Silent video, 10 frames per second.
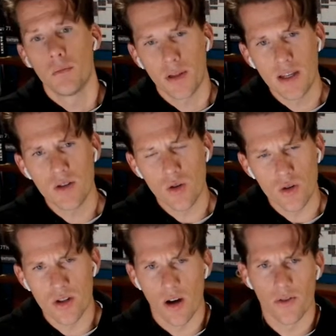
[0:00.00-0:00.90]
please do
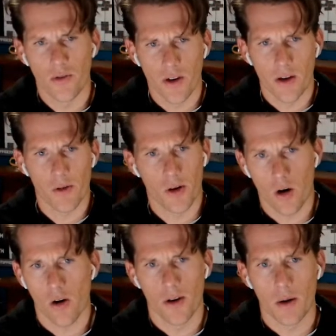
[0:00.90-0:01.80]
yourself the favor and
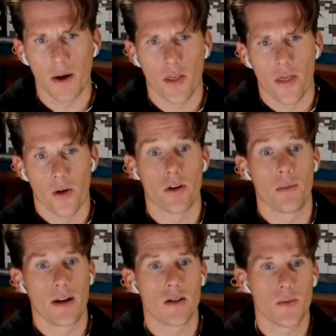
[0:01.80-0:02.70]
carve out about 30
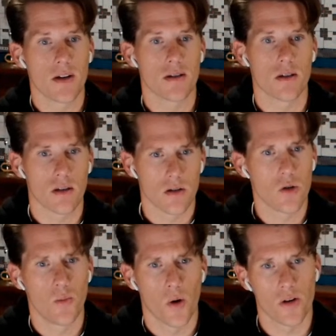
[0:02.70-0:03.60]
minutes because it's a
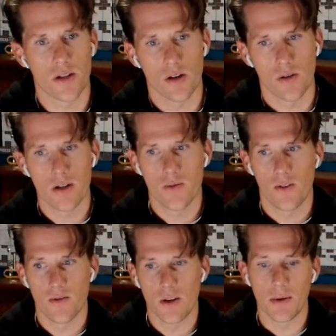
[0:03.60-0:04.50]
2-part series,
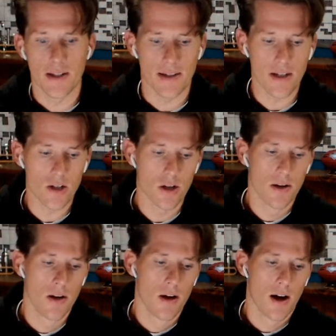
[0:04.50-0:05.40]
15 minutes each,
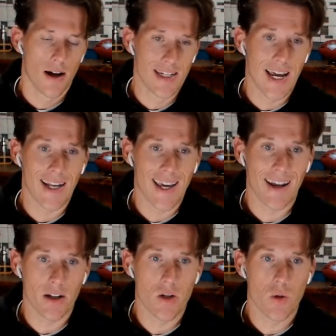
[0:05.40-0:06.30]

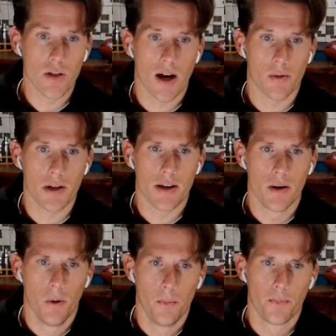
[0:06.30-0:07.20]
dedicated to Tyreek
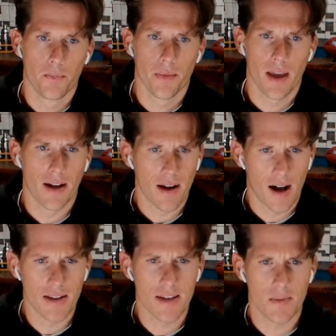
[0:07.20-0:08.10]
Hill and
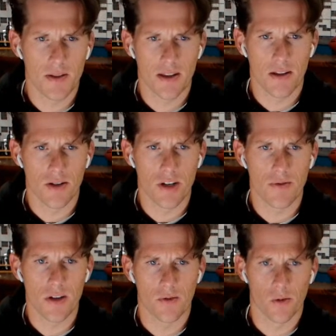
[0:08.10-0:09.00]
concepts that the
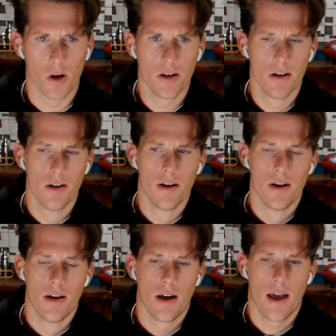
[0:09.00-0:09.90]
Chiefs have run
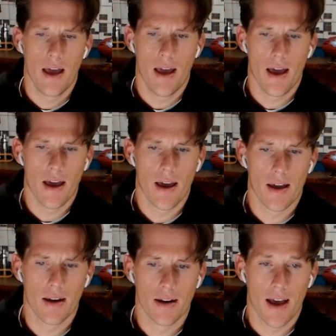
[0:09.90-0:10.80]

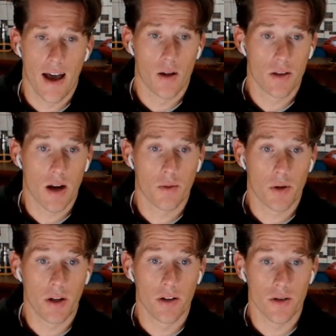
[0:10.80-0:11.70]
and how
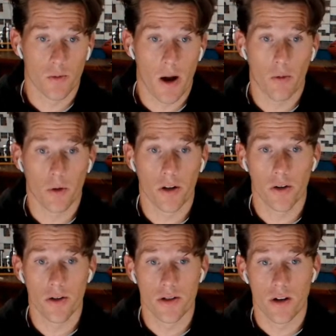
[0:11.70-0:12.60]
Tyreek Hill as a route
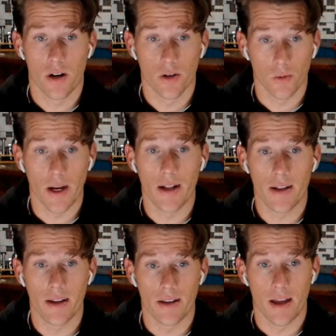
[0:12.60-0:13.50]
runner is underrated
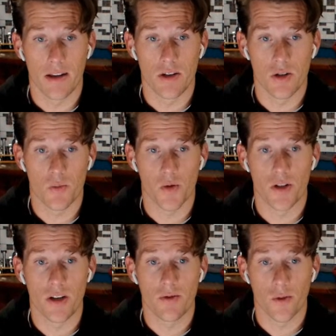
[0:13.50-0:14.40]
and just
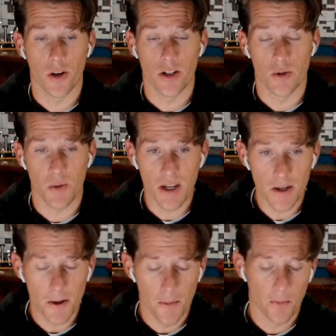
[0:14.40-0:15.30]
perceived for his speed.